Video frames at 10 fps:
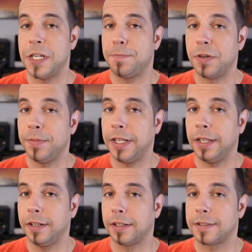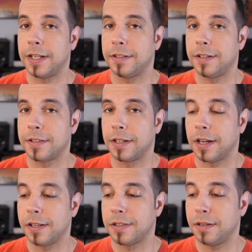Deeper meaning, it's not just a
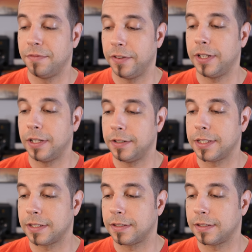concept video.